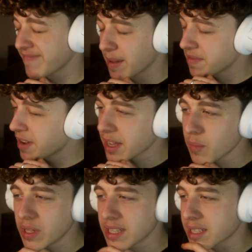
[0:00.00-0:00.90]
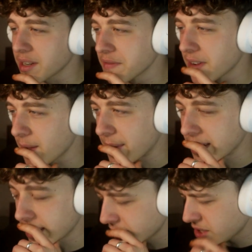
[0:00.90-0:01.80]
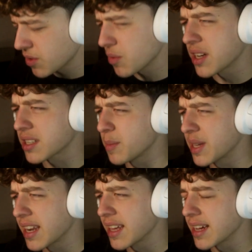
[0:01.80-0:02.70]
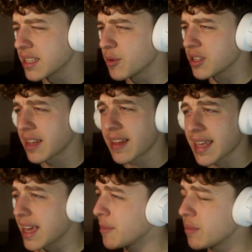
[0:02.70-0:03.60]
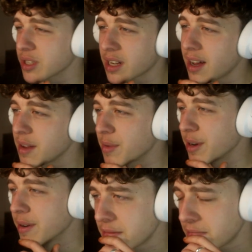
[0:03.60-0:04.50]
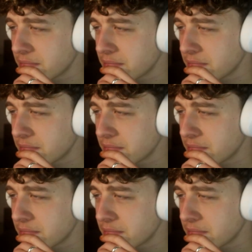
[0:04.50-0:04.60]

I'm fucking with it so far, man. Let's just rewind to the beginning again, to be honest. How that came in was hard, bro.